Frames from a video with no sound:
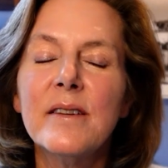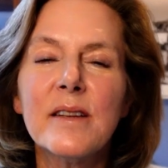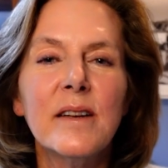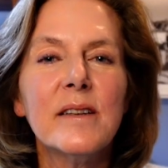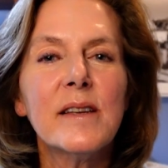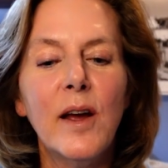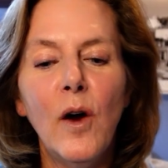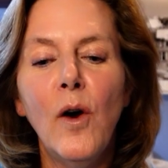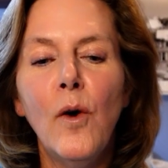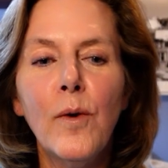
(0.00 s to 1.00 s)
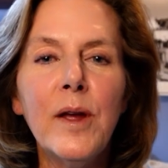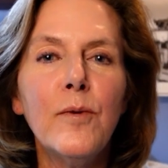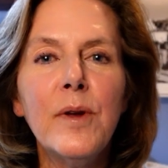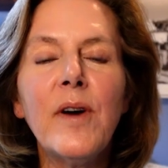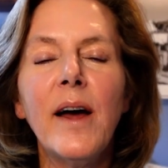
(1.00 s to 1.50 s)
is going to say, oh,
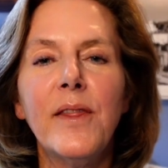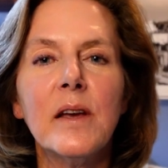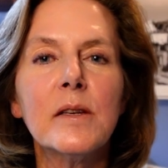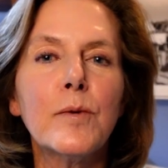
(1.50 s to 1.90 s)
we got this.